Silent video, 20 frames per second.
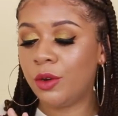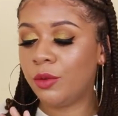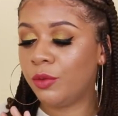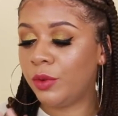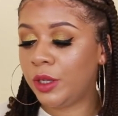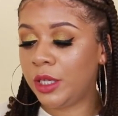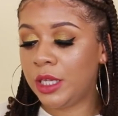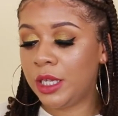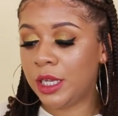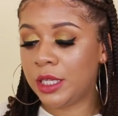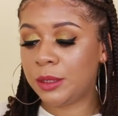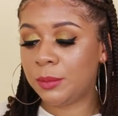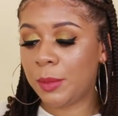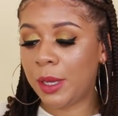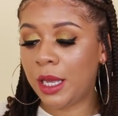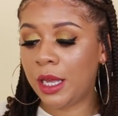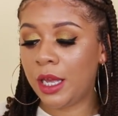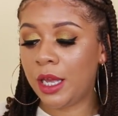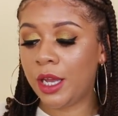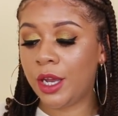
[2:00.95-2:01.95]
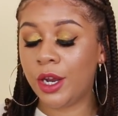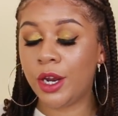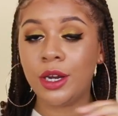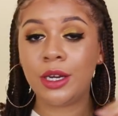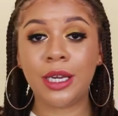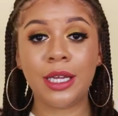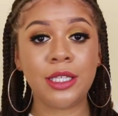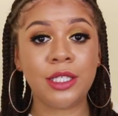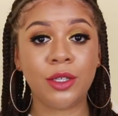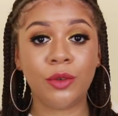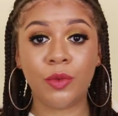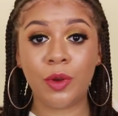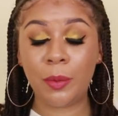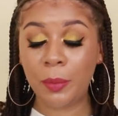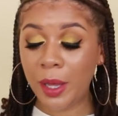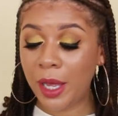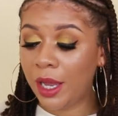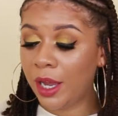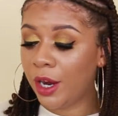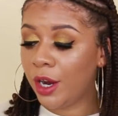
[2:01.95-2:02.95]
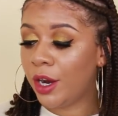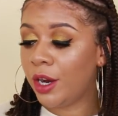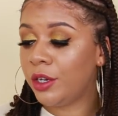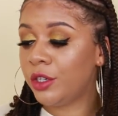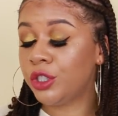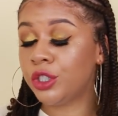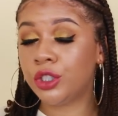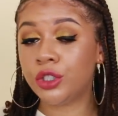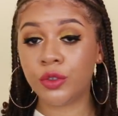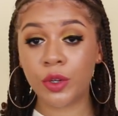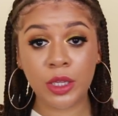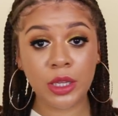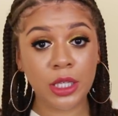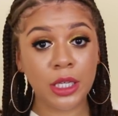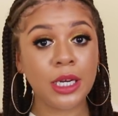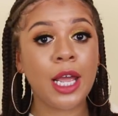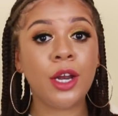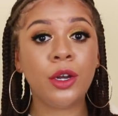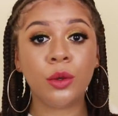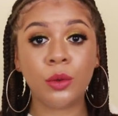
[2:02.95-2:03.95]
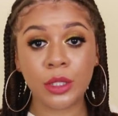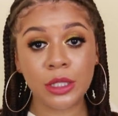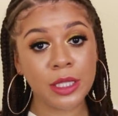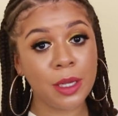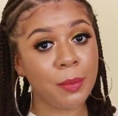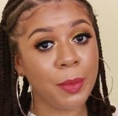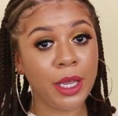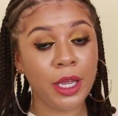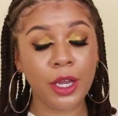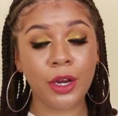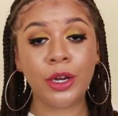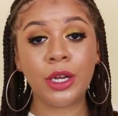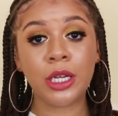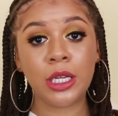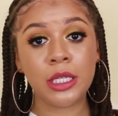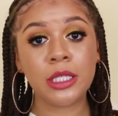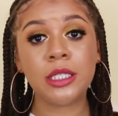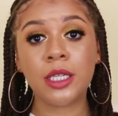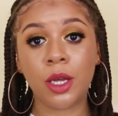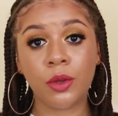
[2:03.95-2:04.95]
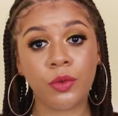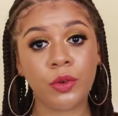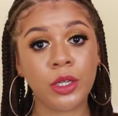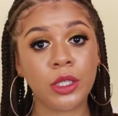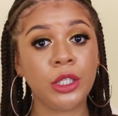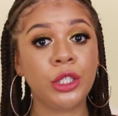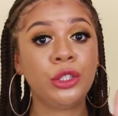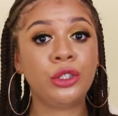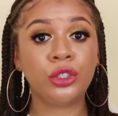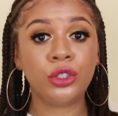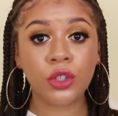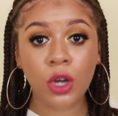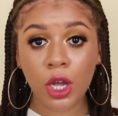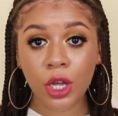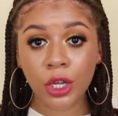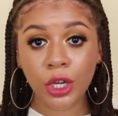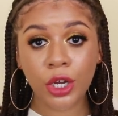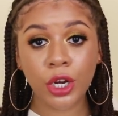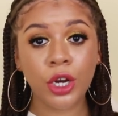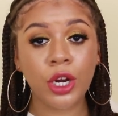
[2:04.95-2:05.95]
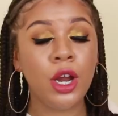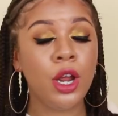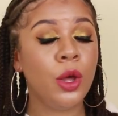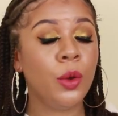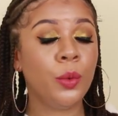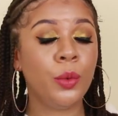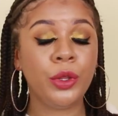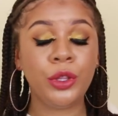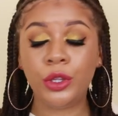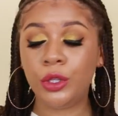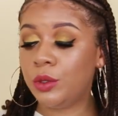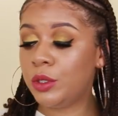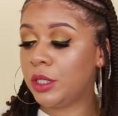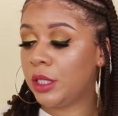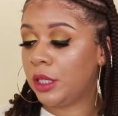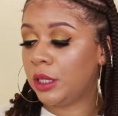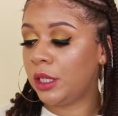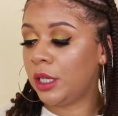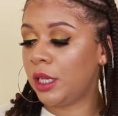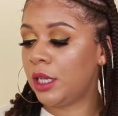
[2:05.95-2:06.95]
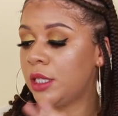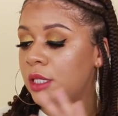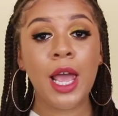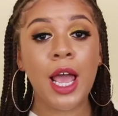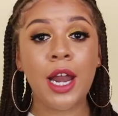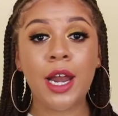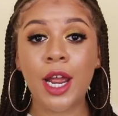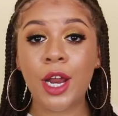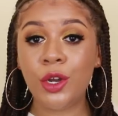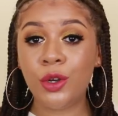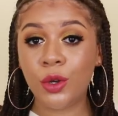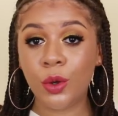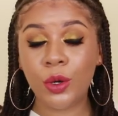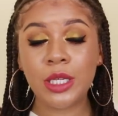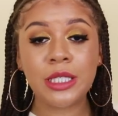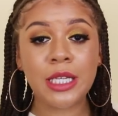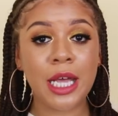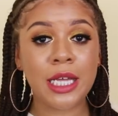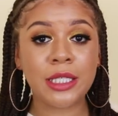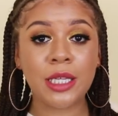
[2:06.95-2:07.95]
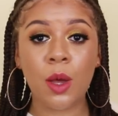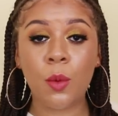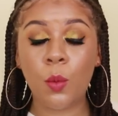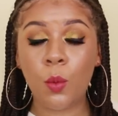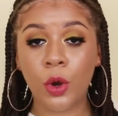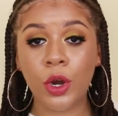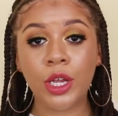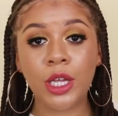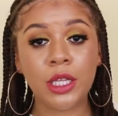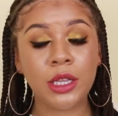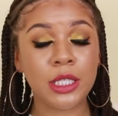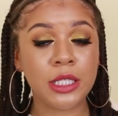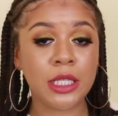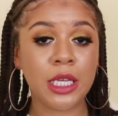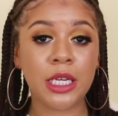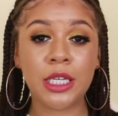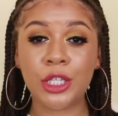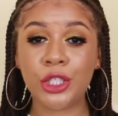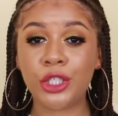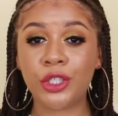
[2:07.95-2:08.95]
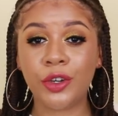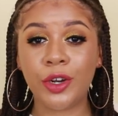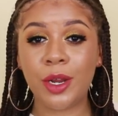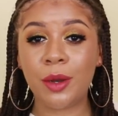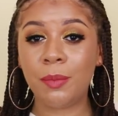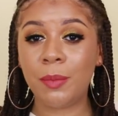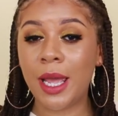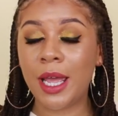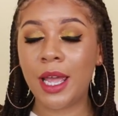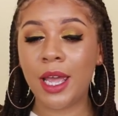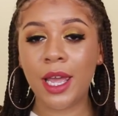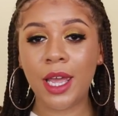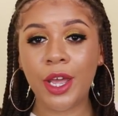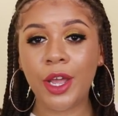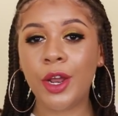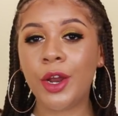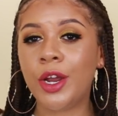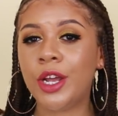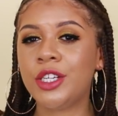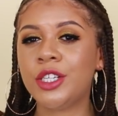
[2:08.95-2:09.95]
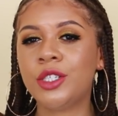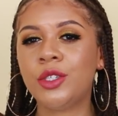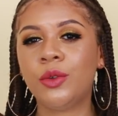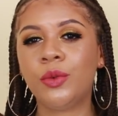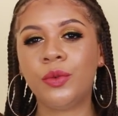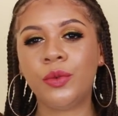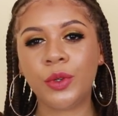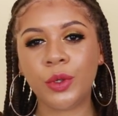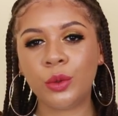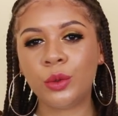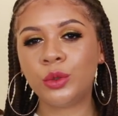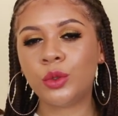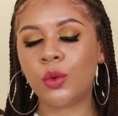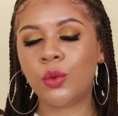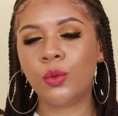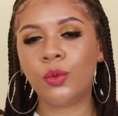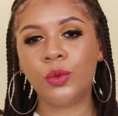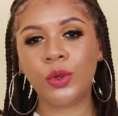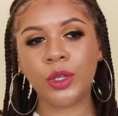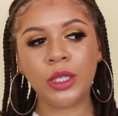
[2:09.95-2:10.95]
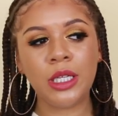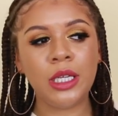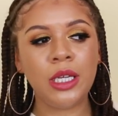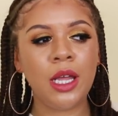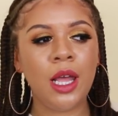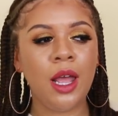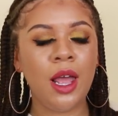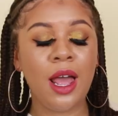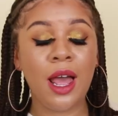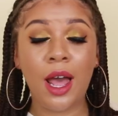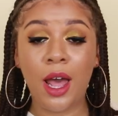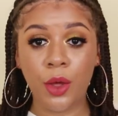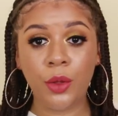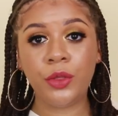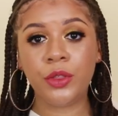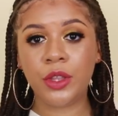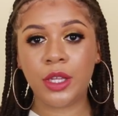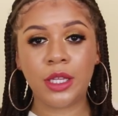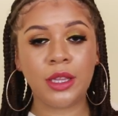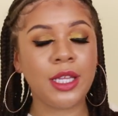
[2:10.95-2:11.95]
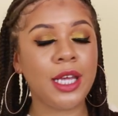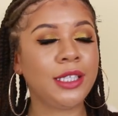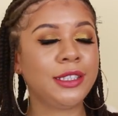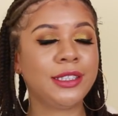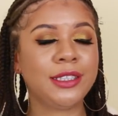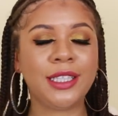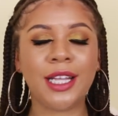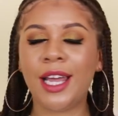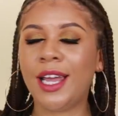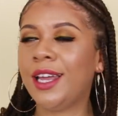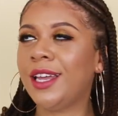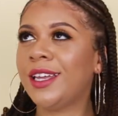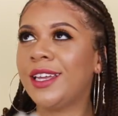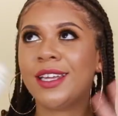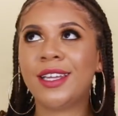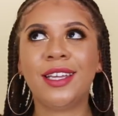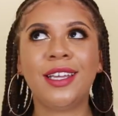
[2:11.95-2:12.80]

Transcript: it really gets my hair nice and repaired, strengthened. I noticed that my hair is definitely stronger with using this, and I noticed as I'm working this conditioner in my hair, it just feels really healthy. That's like